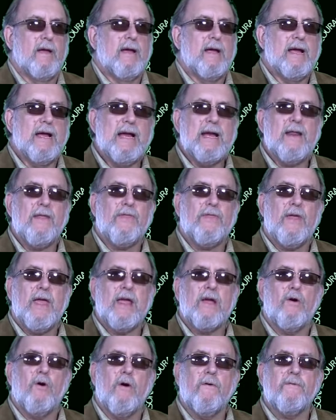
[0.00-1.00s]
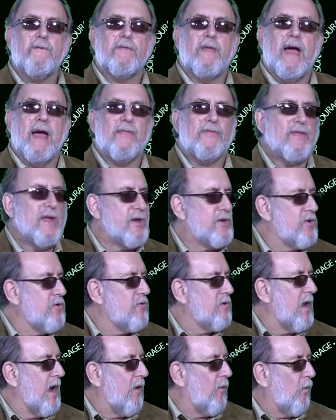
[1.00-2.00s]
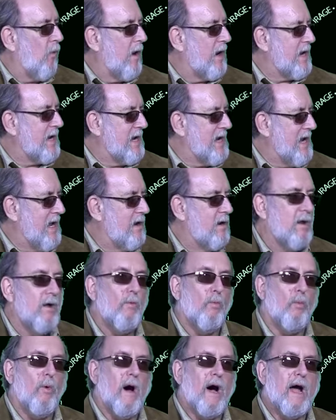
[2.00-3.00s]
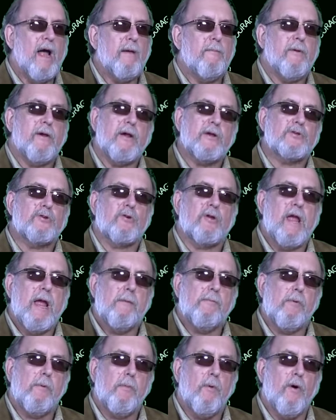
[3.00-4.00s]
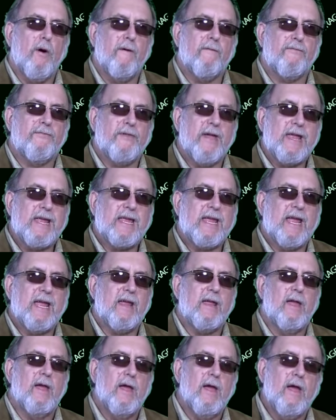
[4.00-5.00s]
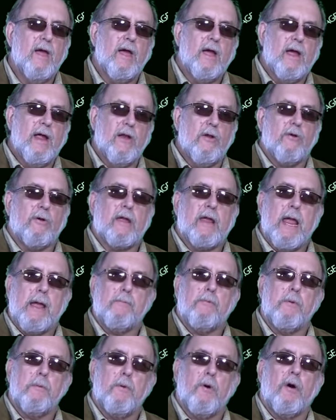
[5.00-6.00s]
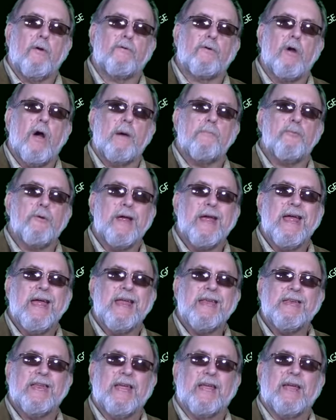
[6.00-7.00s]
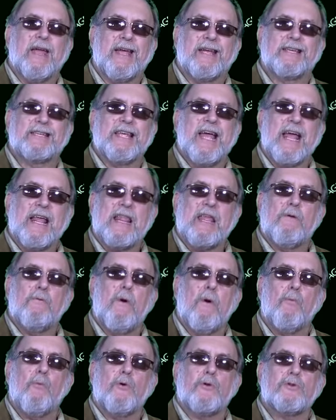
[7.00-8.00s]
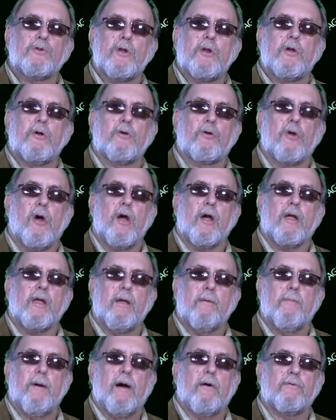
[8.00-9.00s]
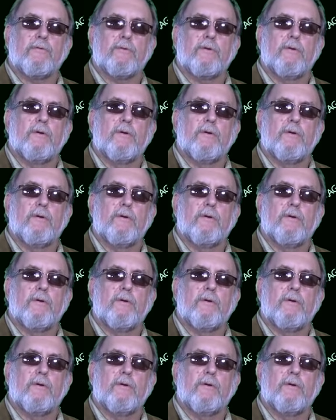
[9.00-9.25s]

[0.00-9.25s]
Anything over that, they do not want in. Why? Because they're capable of thinking and they're capable of comprehending exactly what we're sitting here talking about.